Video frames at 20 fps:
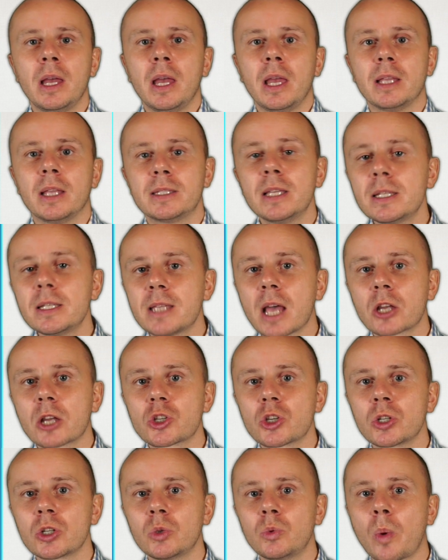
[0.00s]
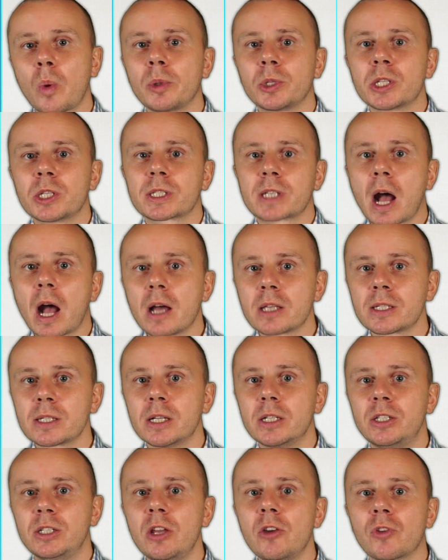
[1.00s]
In this section we will discuss
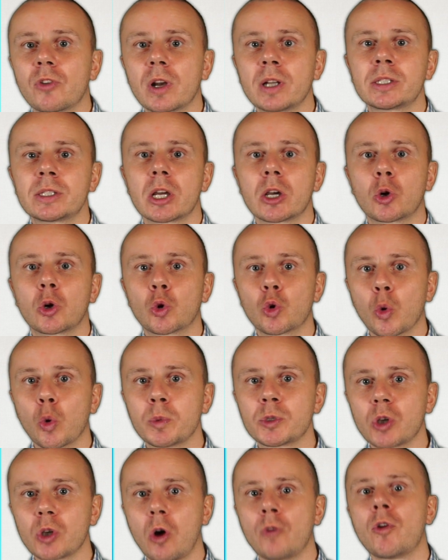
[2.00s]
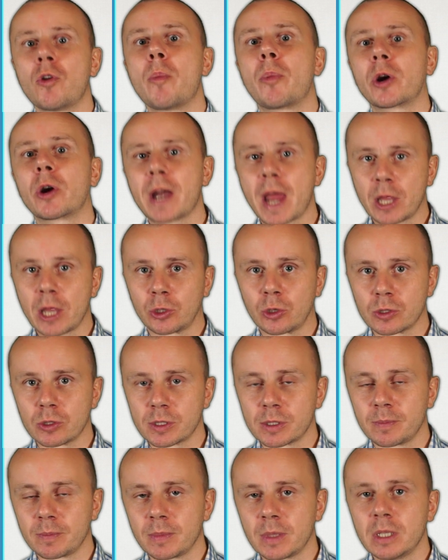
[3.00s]
different groups of
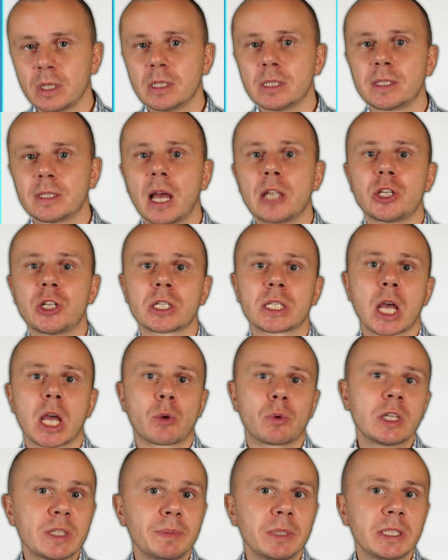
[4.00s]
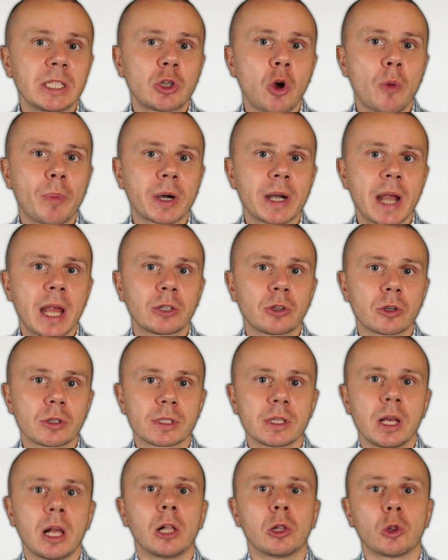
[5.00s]
operators, such as arithmetic operators,
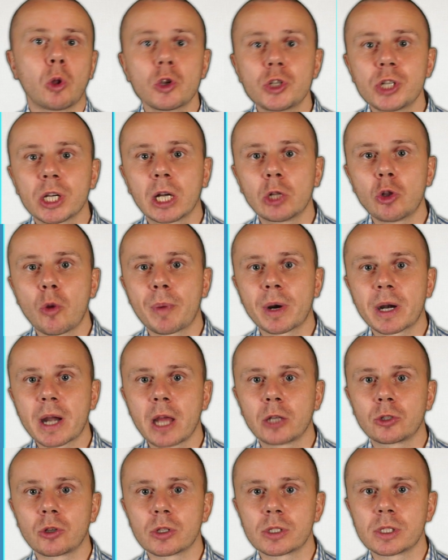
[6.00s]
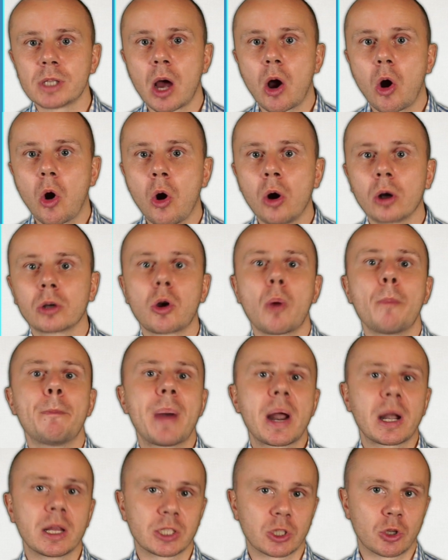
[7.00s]
logical operators or
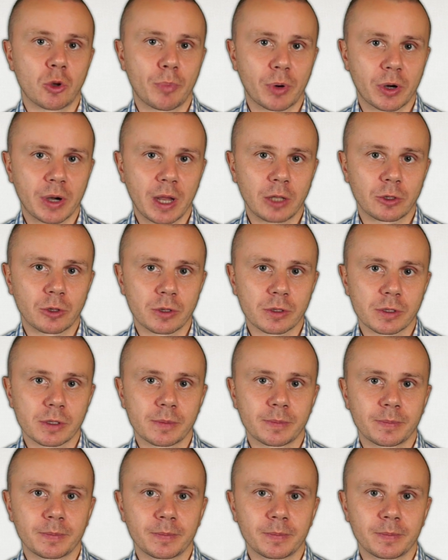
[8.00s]
comparison operators.